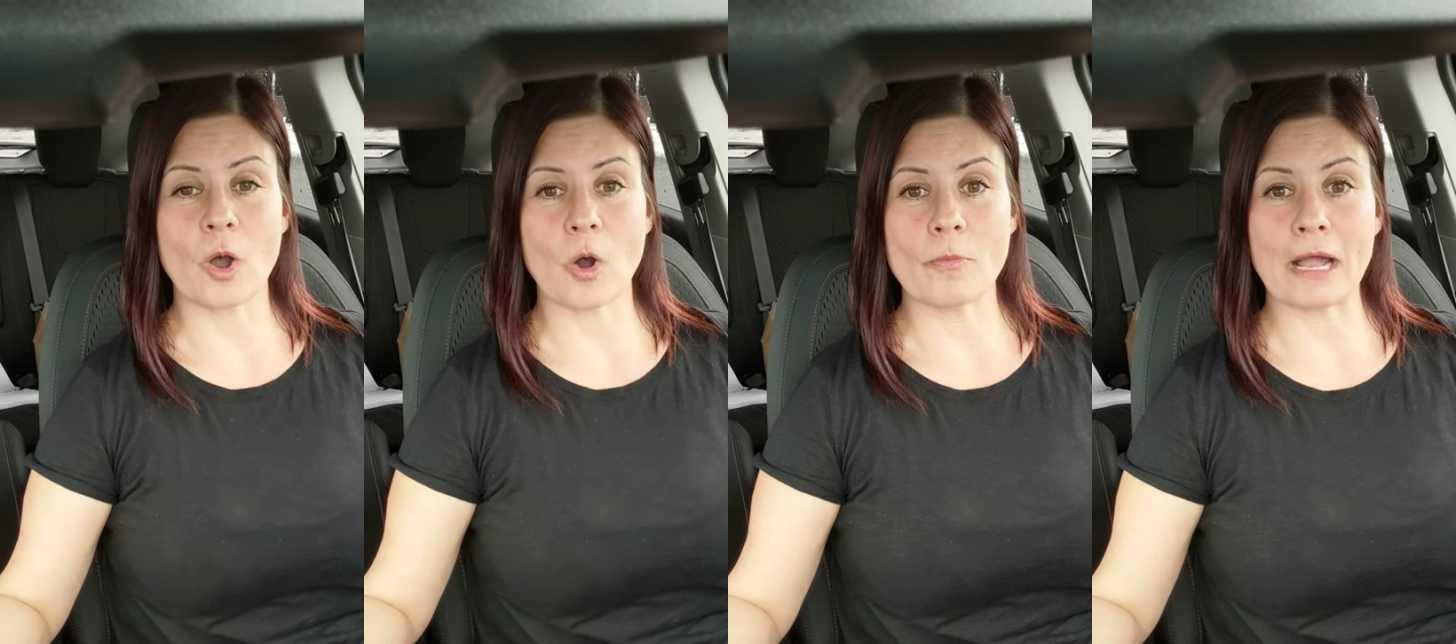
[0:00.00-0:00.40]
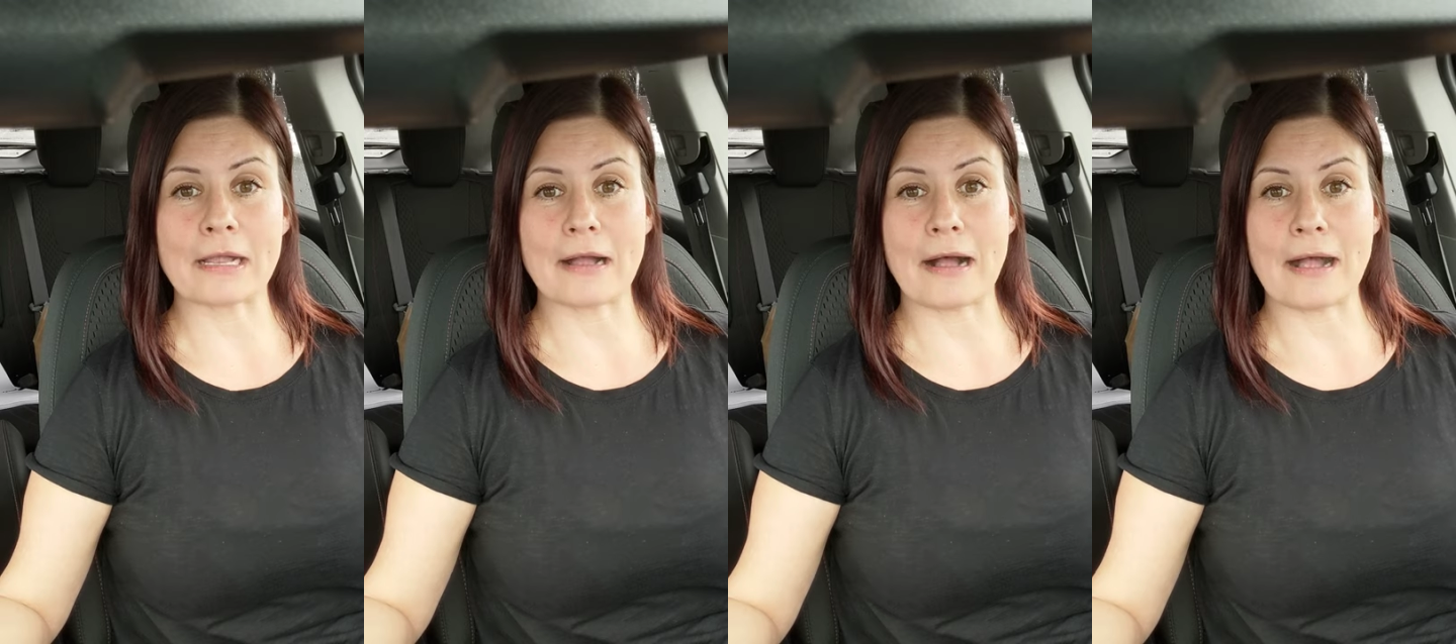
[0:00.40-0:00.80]
oh
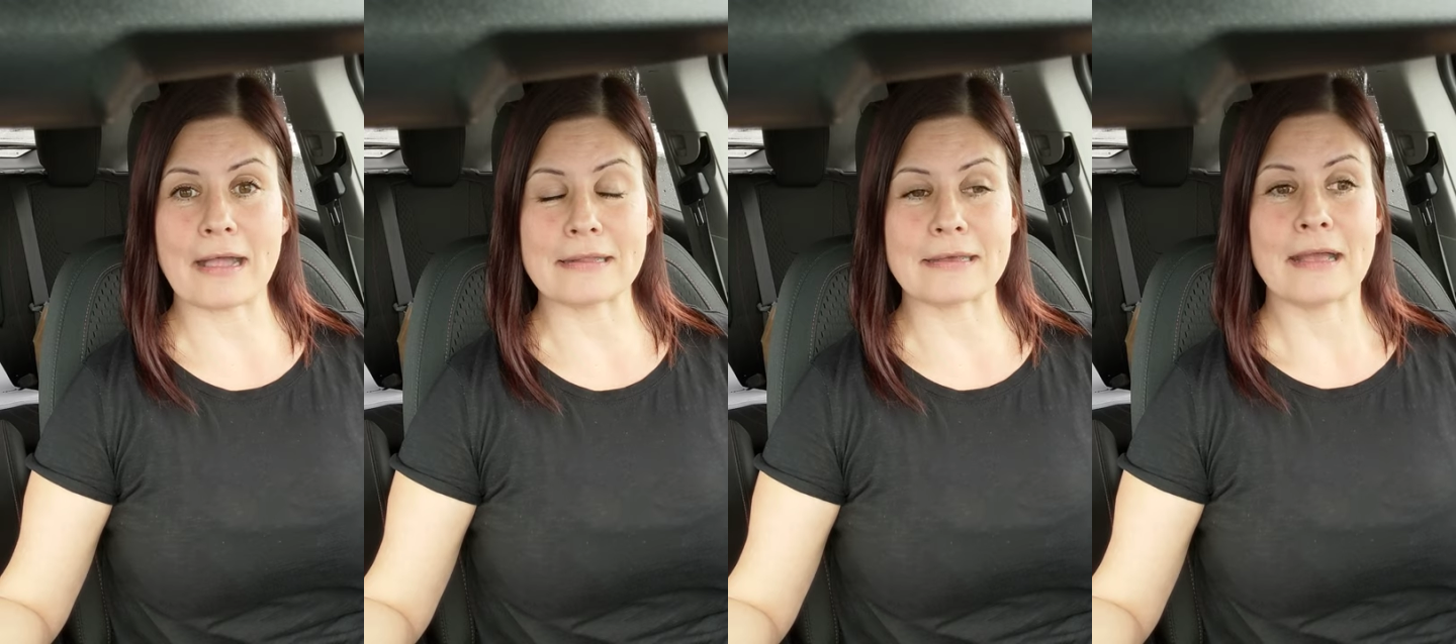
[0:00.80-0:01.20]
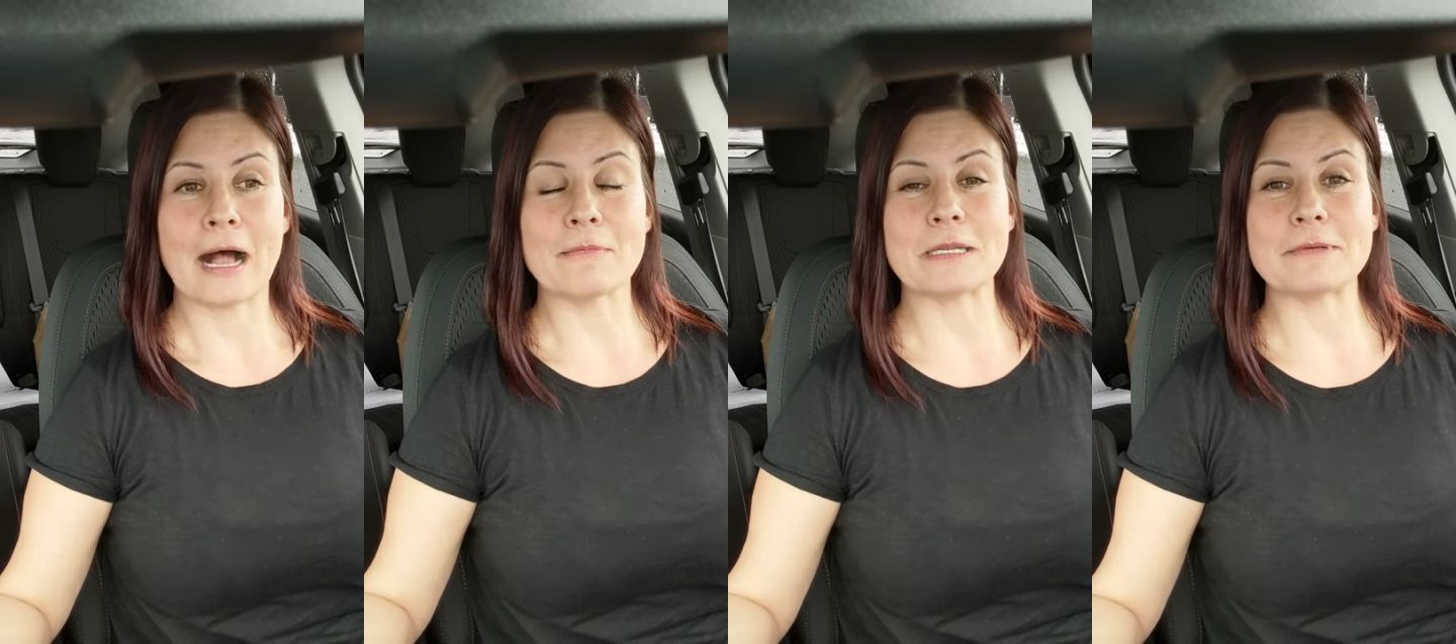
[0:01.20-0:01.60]
my God,
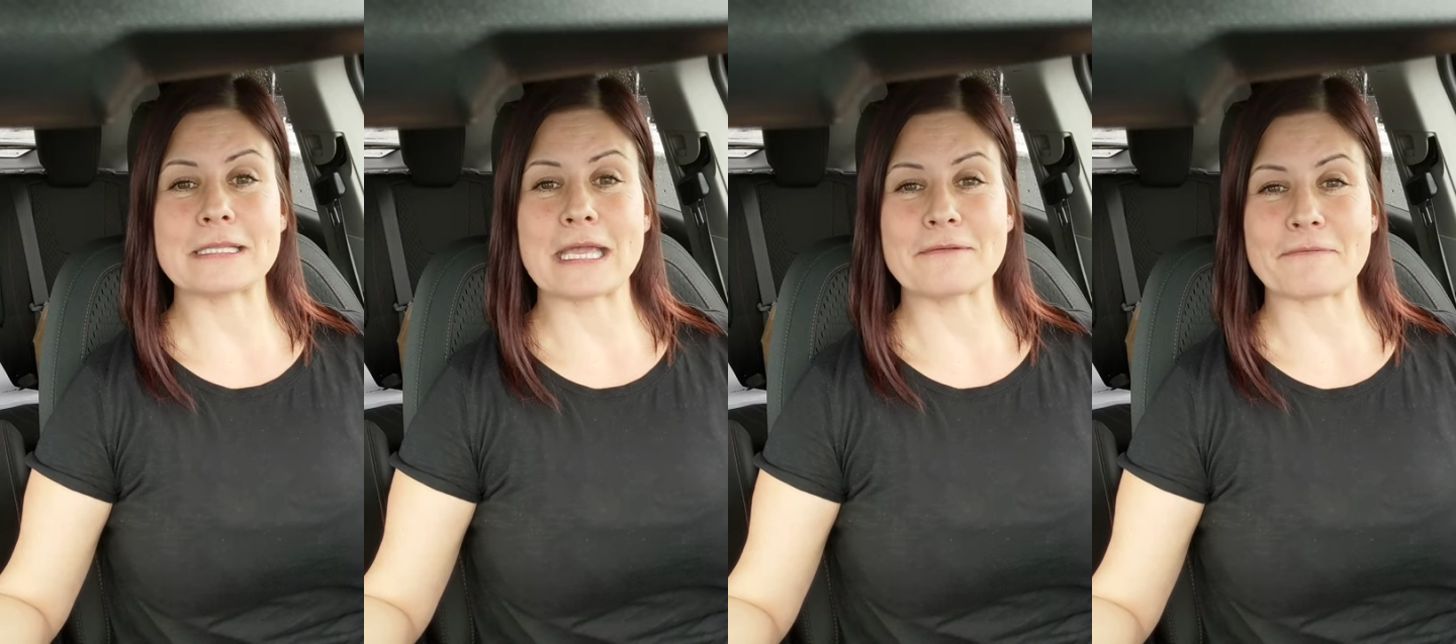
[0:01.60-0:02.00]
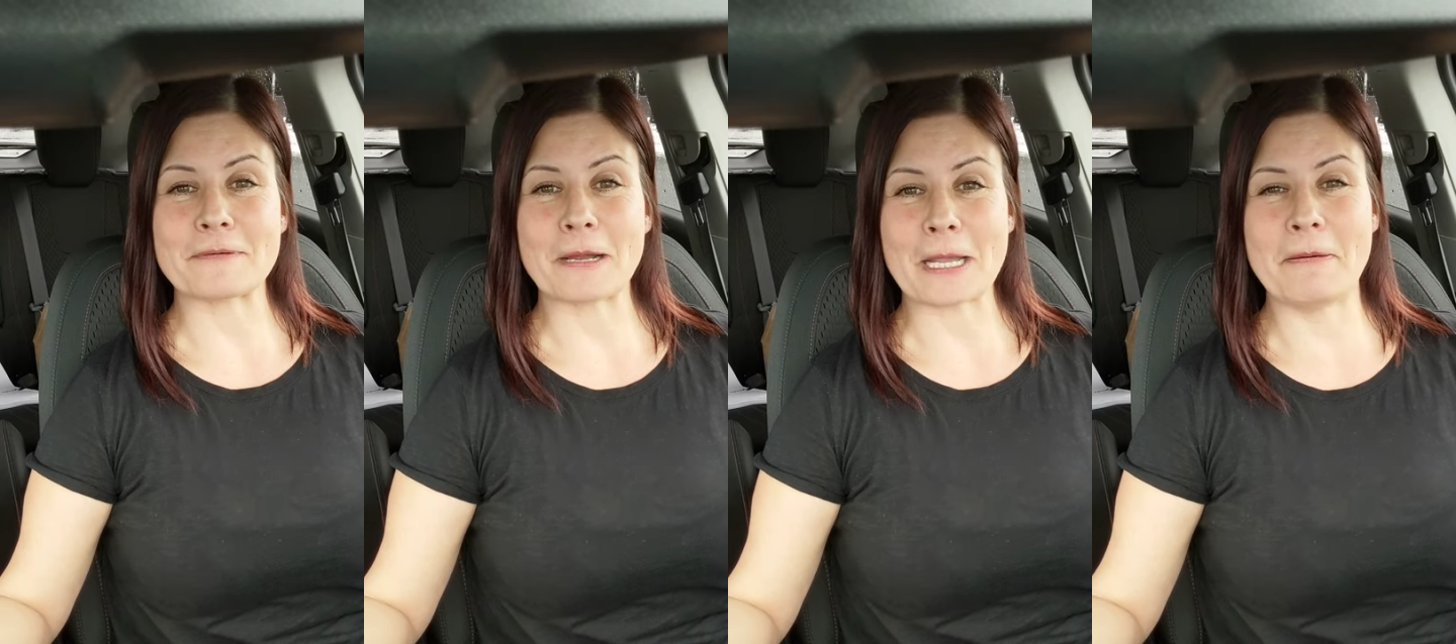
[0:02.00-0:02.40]
I'm gonna be late
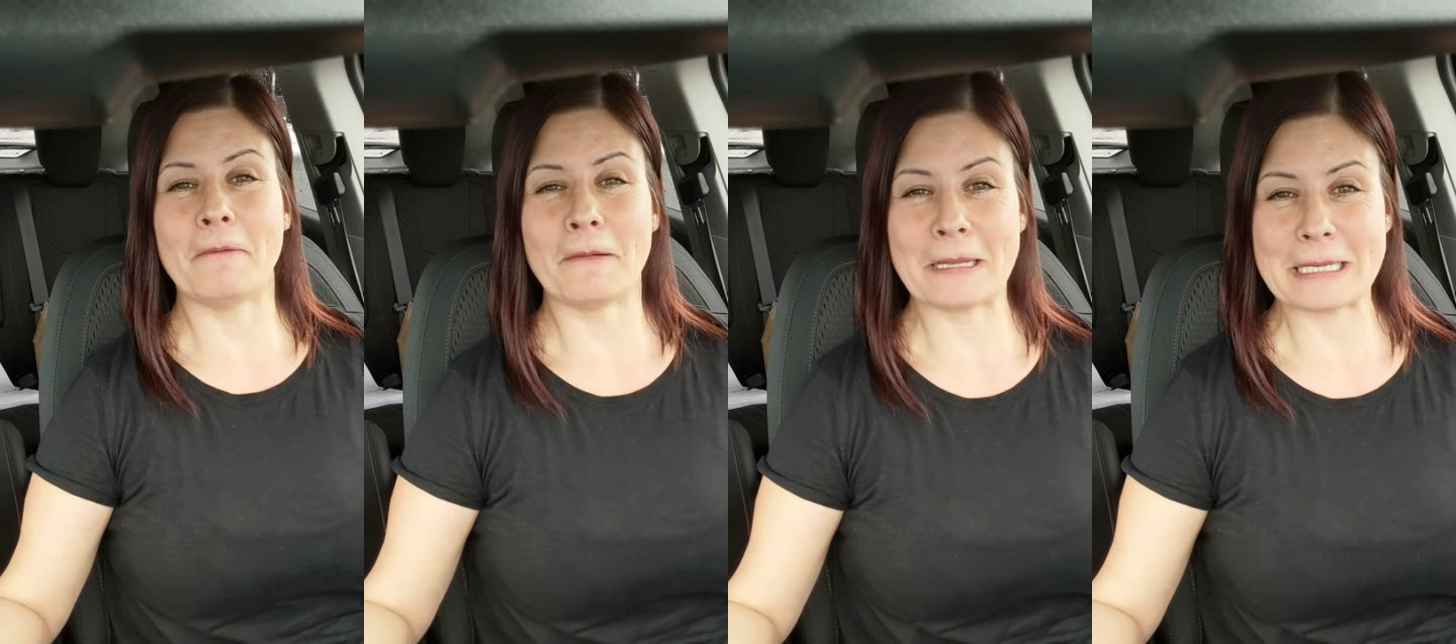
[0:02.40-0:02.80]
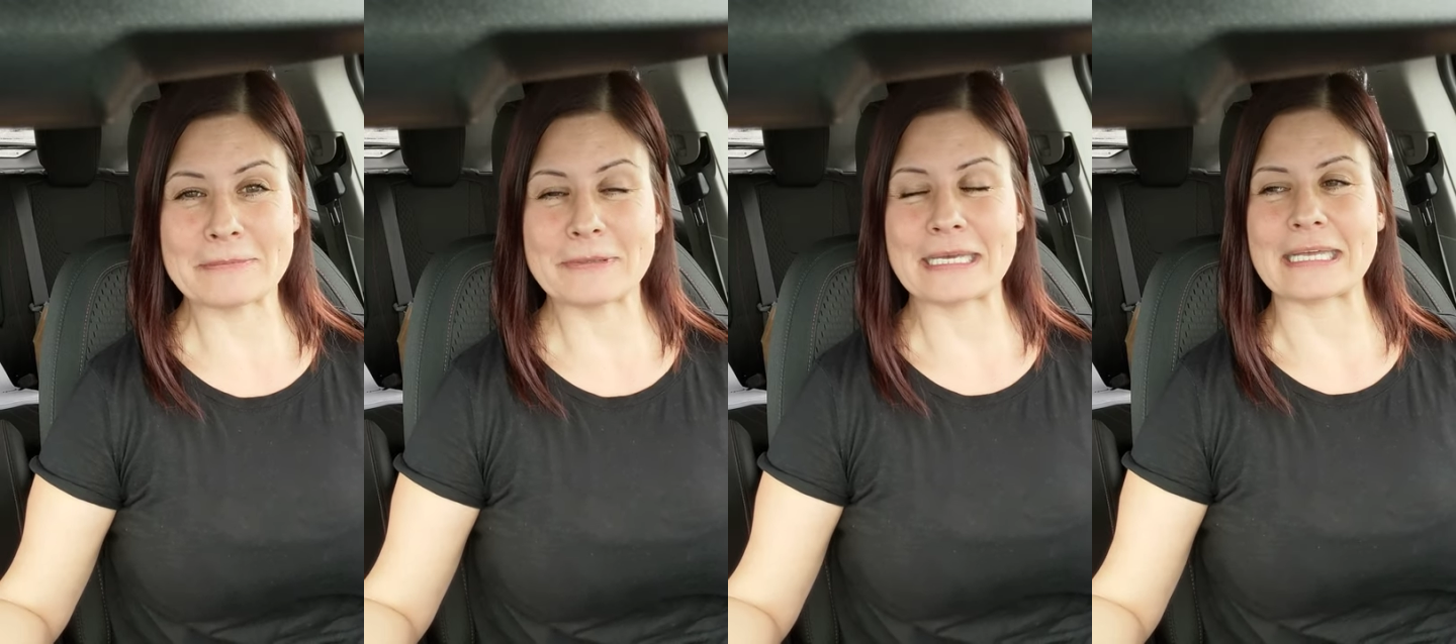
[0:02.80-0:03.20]
for my
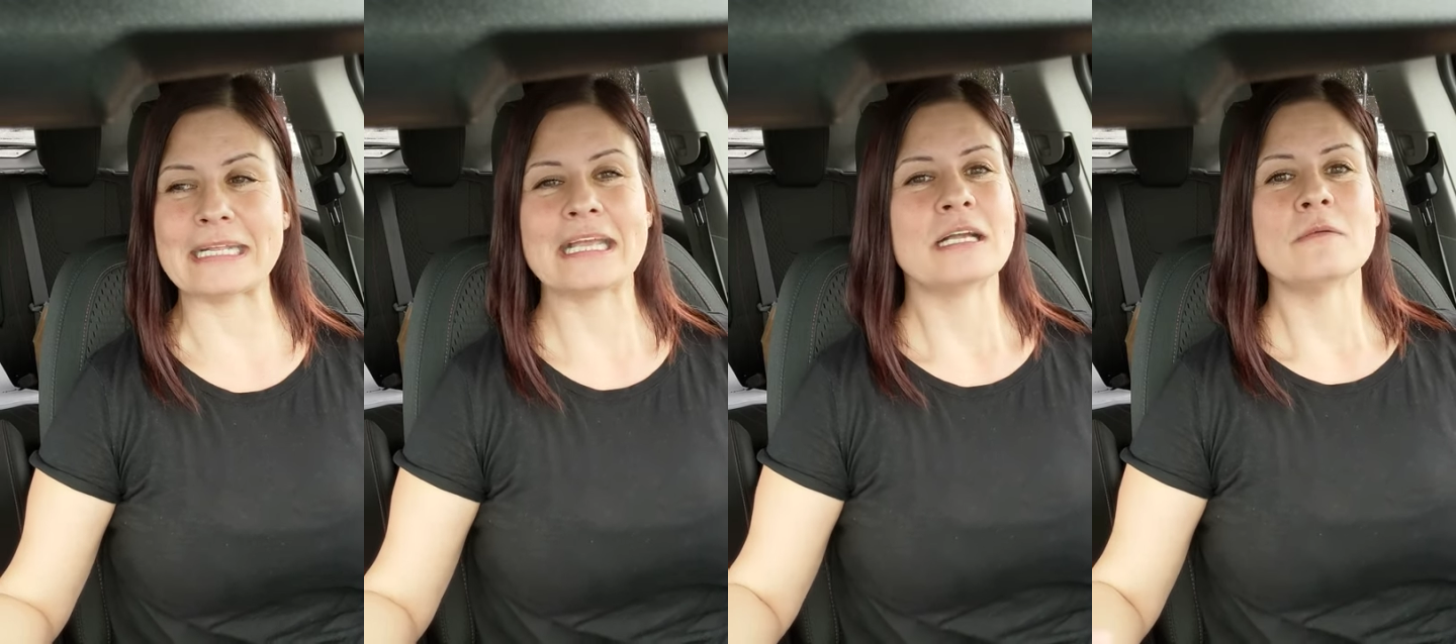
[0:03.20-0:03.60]
appointment.